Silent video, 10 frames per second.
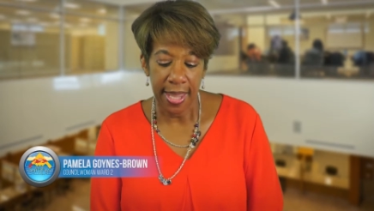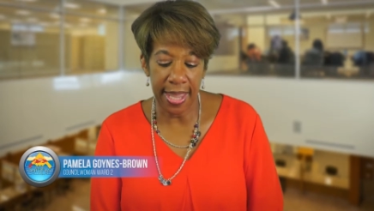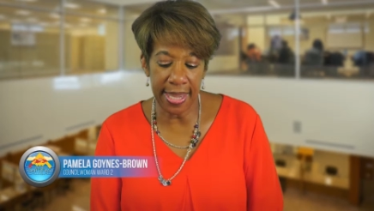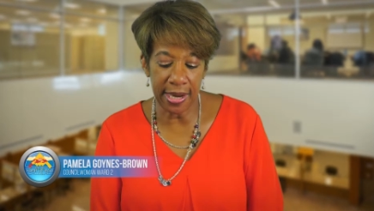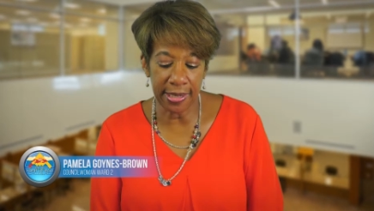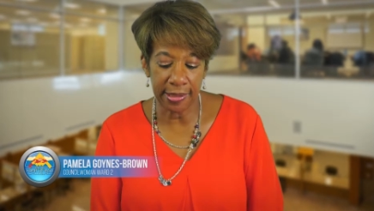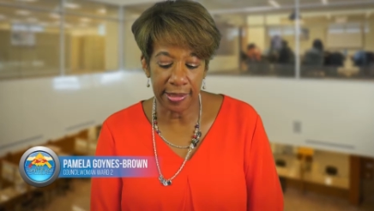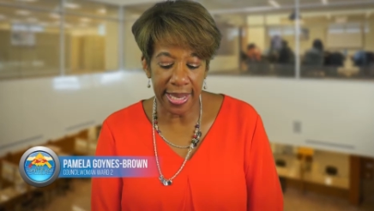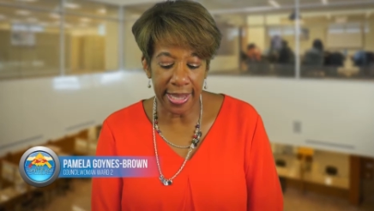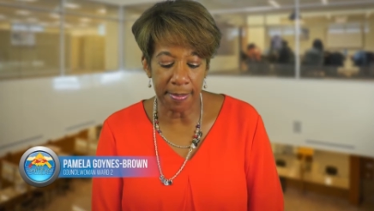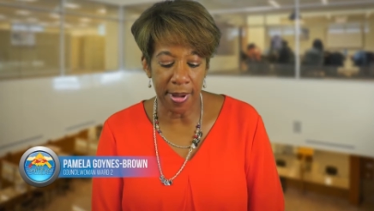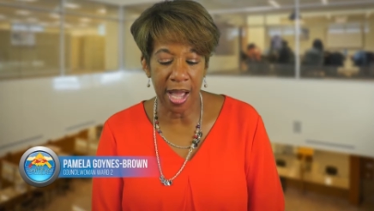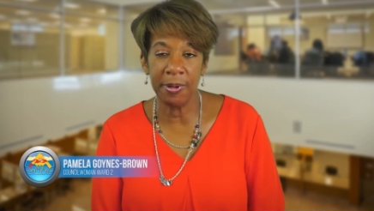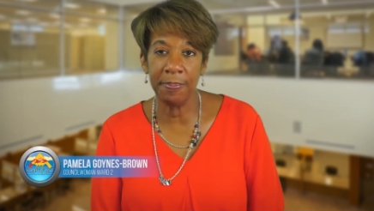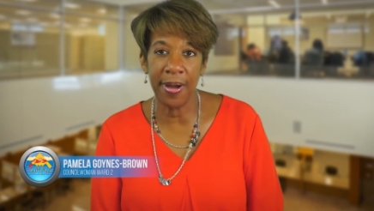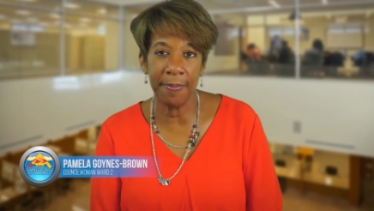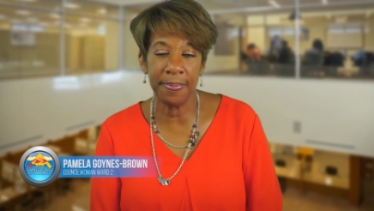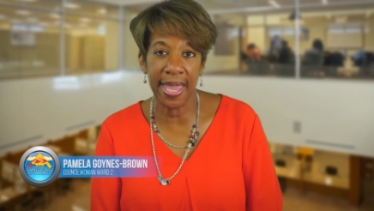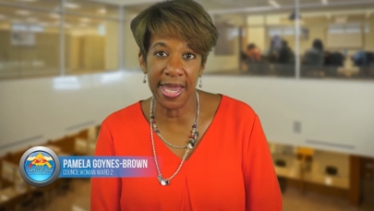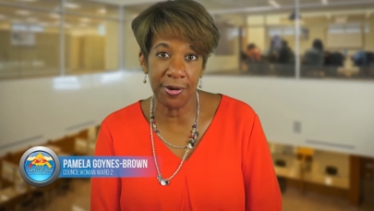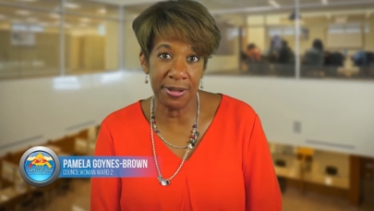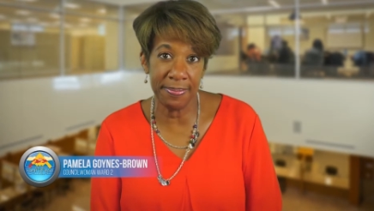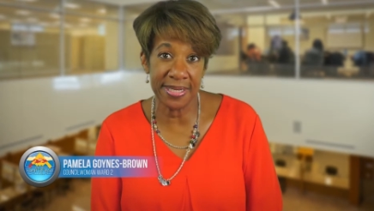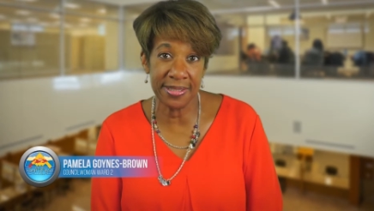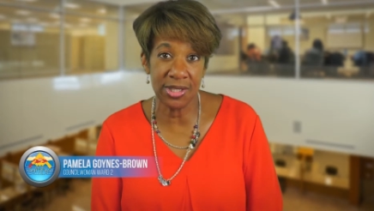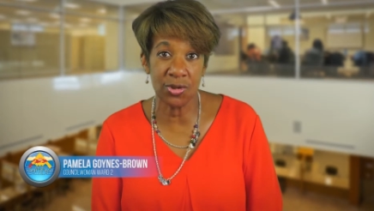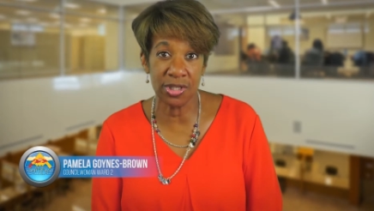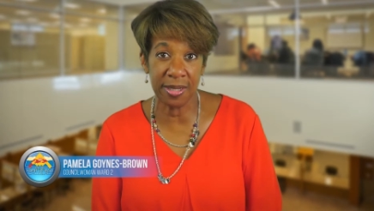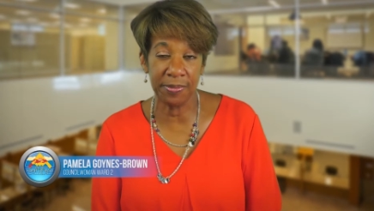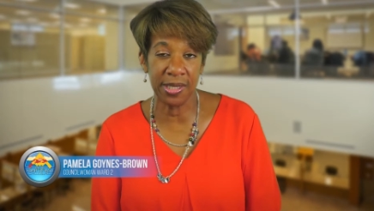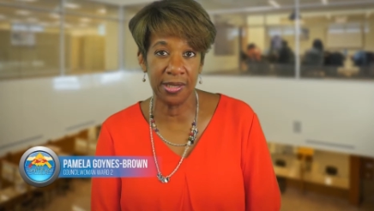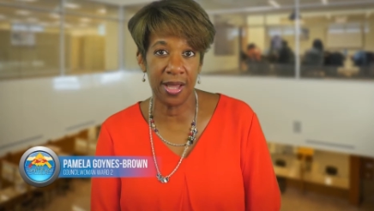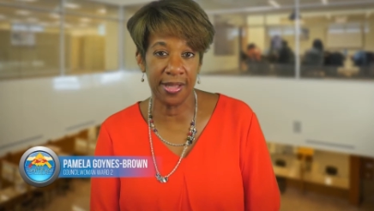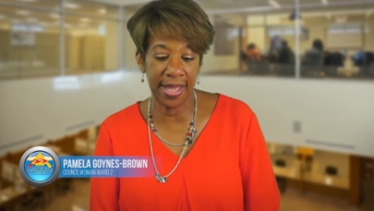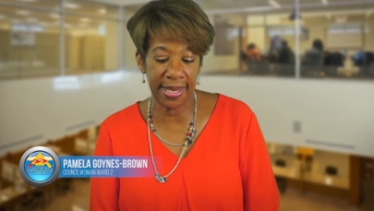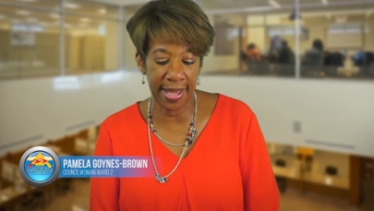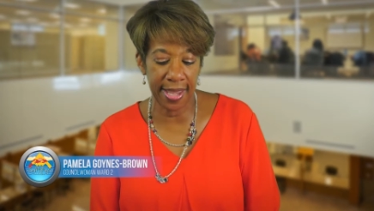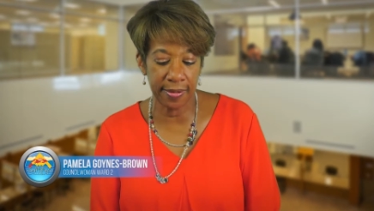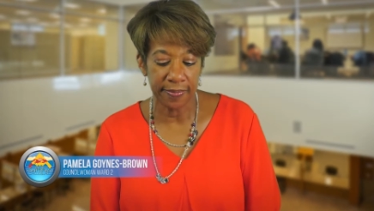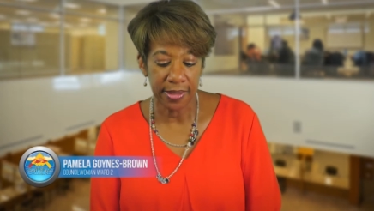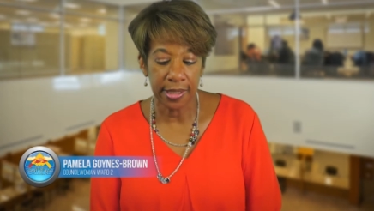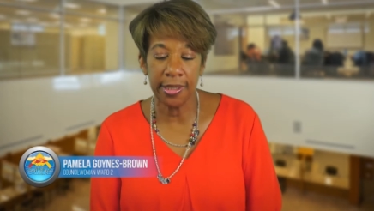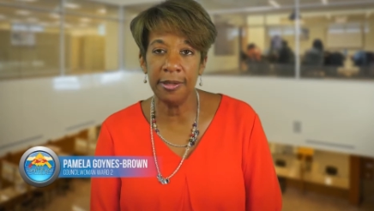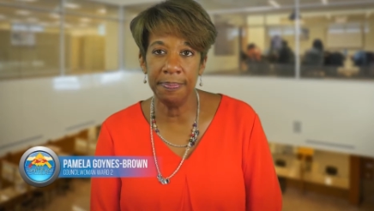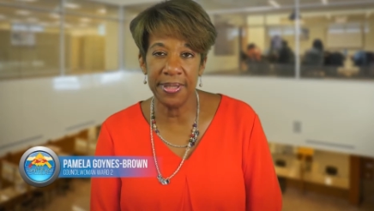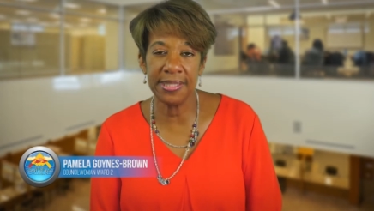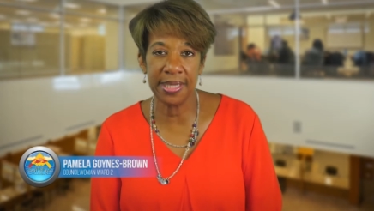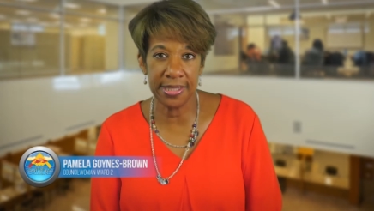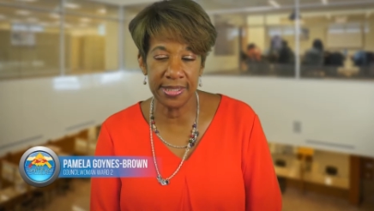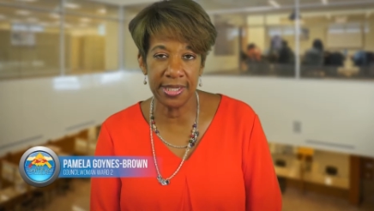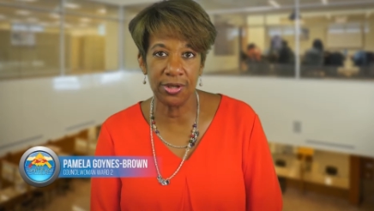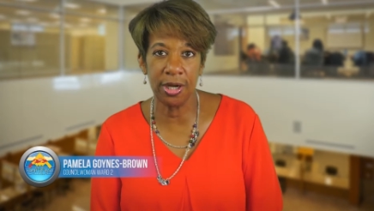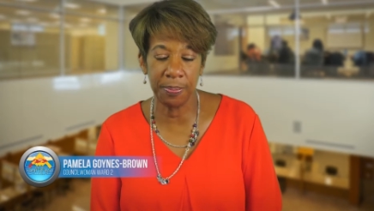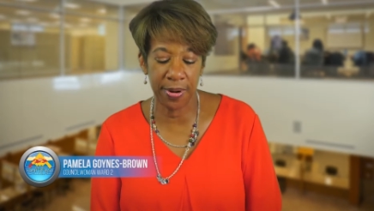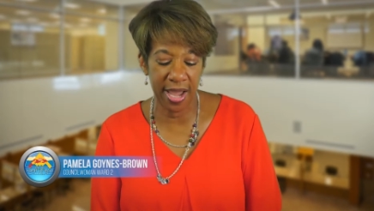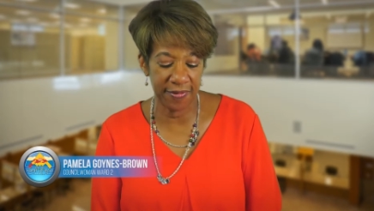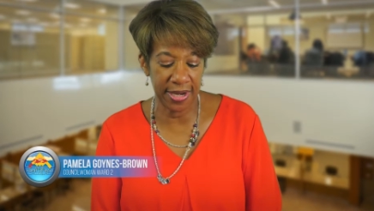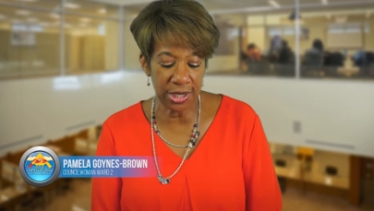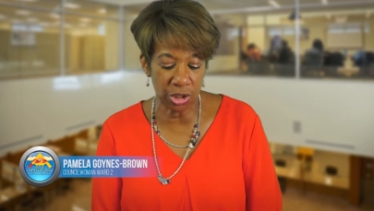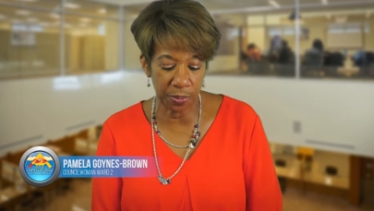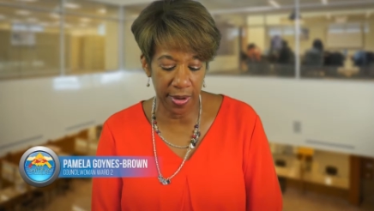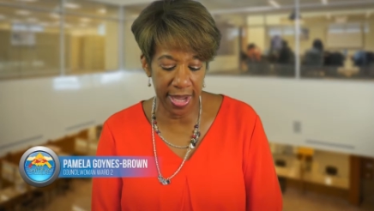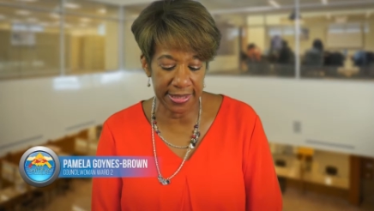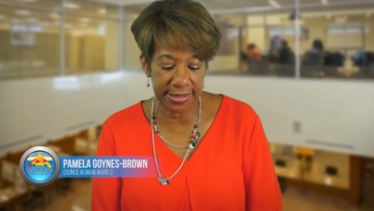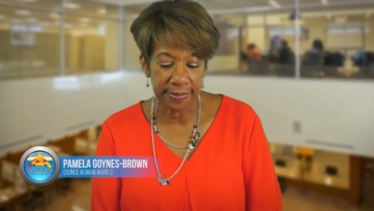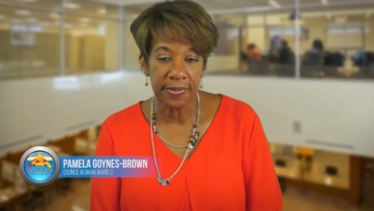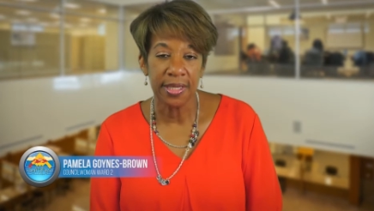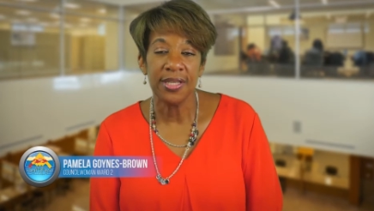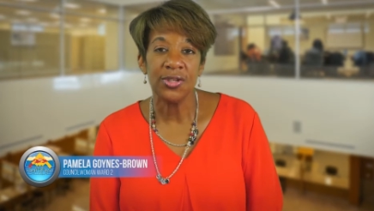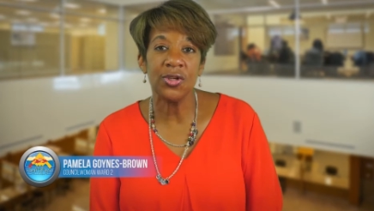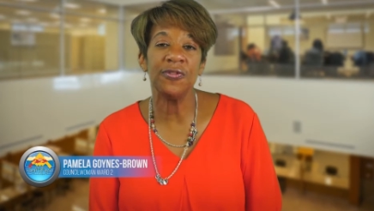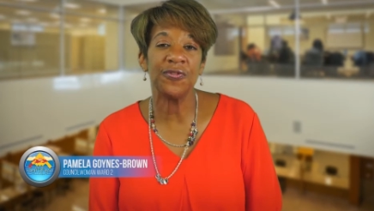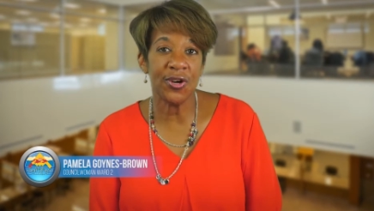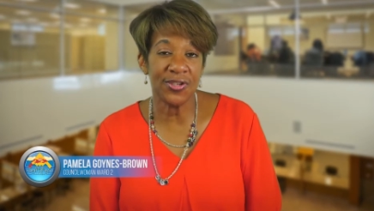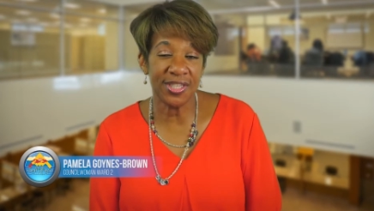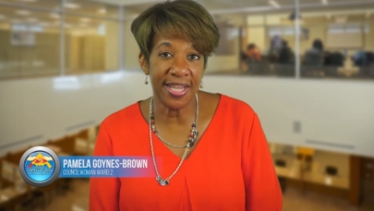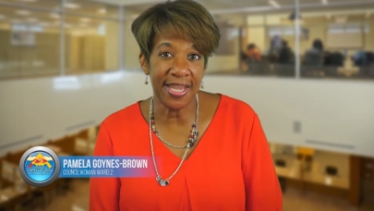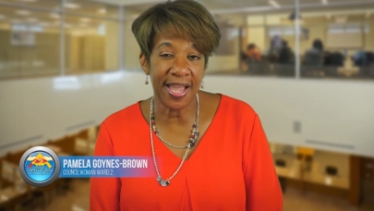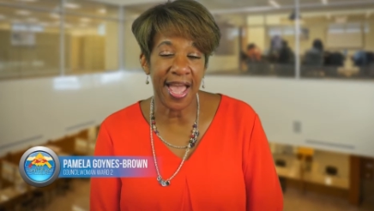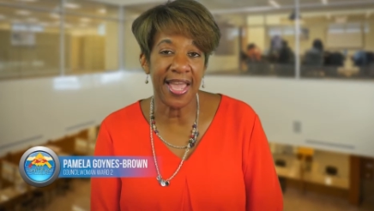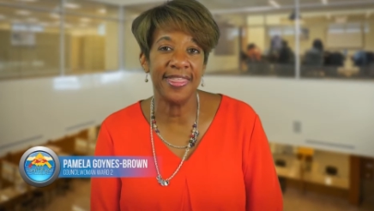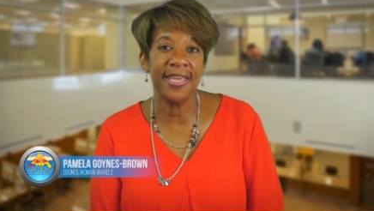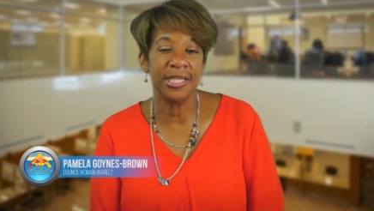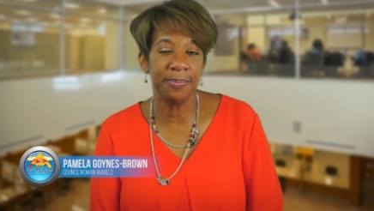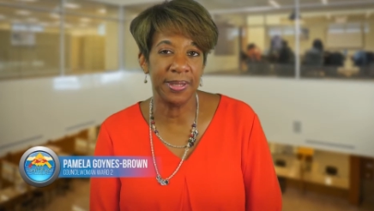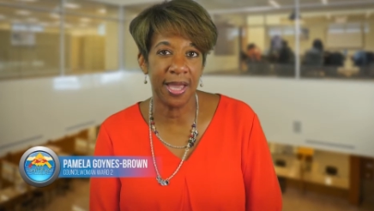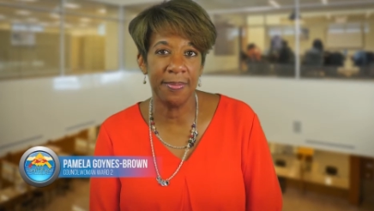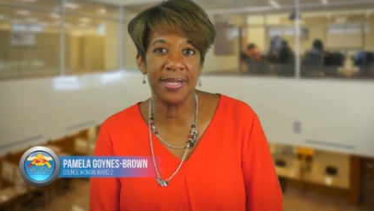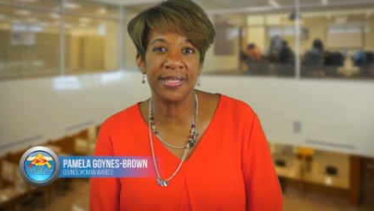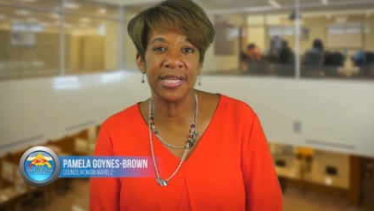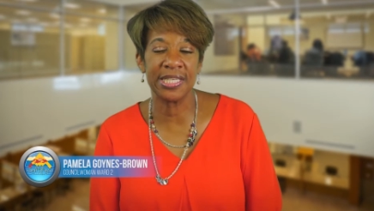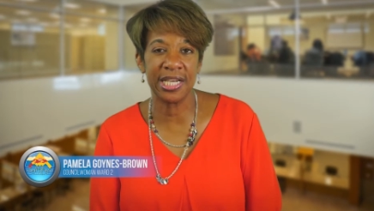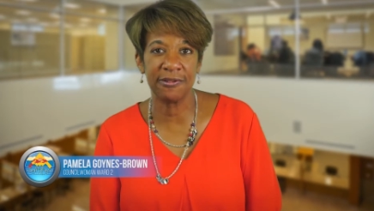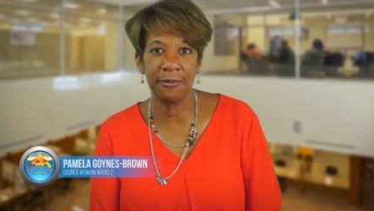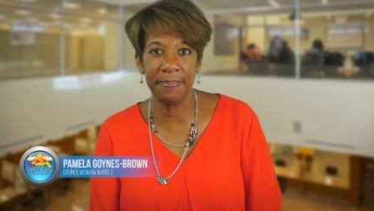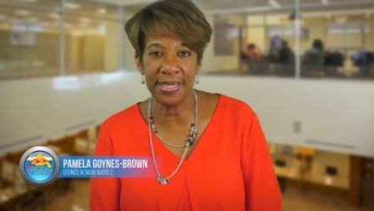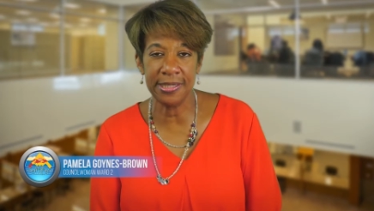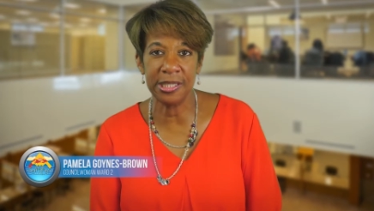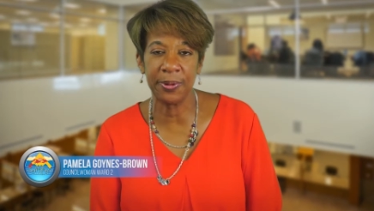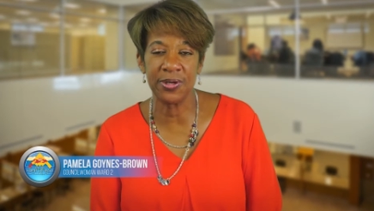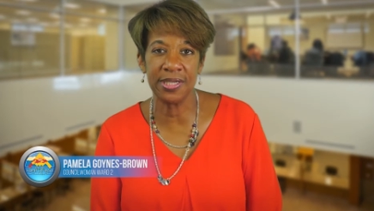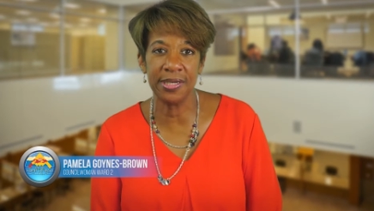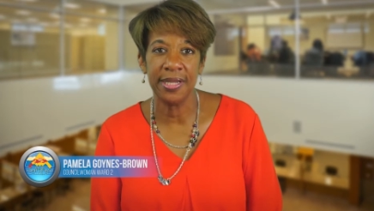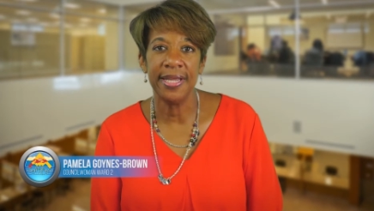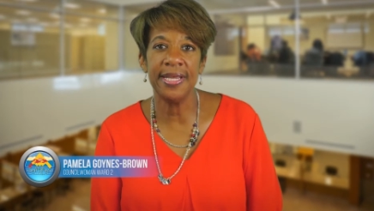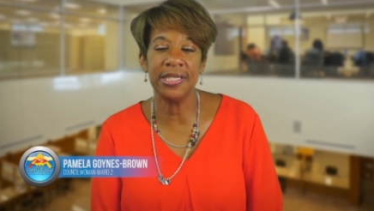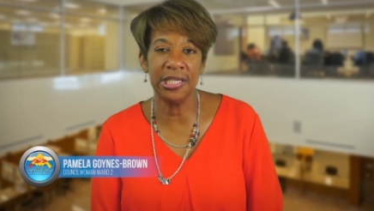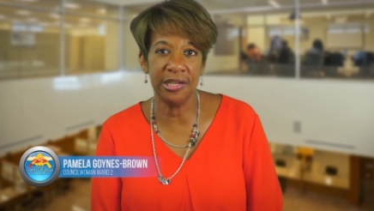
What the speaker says: And like a mom and pop catering business or something along that line could be considered a private enterprise. So, the first thing I think to becoming a successful business person is to